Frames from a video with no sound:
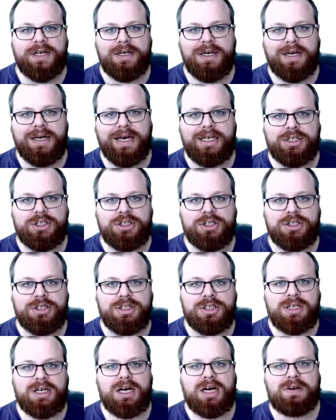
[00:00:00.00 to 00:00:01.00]

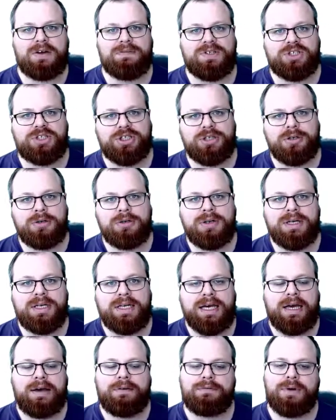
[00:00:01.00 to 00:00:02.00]
triangulation, and we show
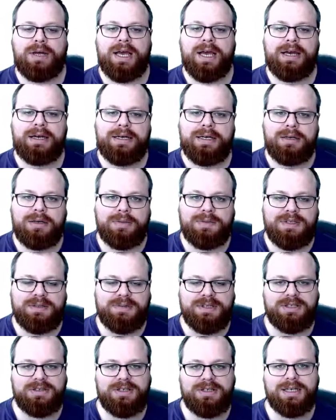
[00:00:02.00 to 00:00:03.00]
that every
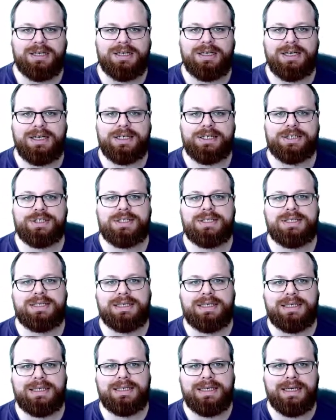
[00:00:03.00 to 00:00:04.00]
angle-optimal triangulation
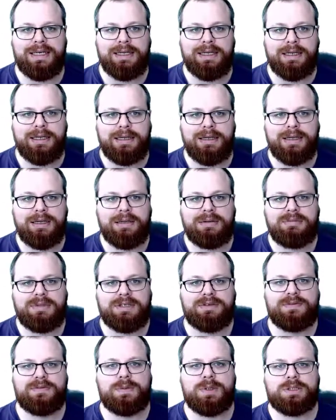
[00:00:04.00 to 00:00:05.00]
is legal.
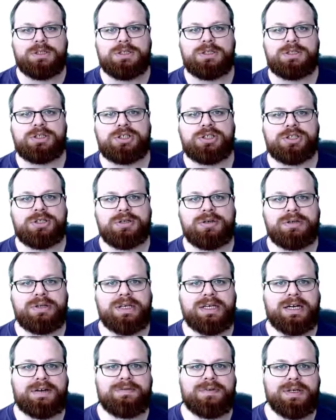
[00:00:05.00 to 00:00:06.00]
But we wanted to show
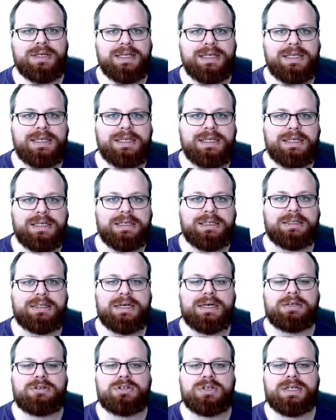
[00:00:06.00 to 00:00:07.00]
that every legal
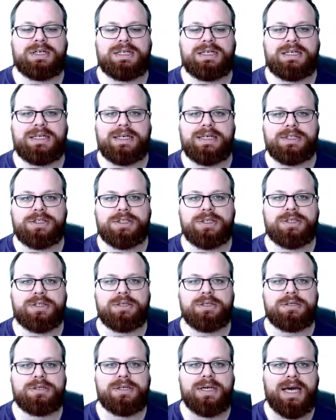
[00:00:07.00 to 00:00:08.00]
triangulation is
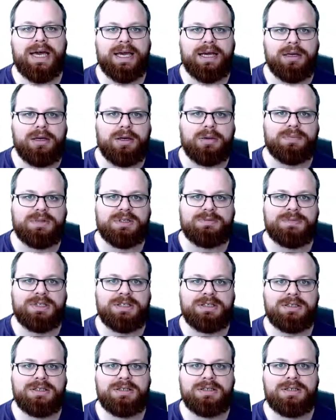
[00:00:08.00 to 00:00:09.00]
also angle-optimal.
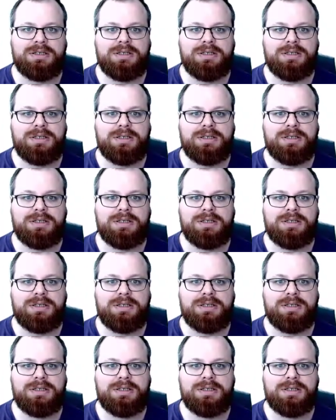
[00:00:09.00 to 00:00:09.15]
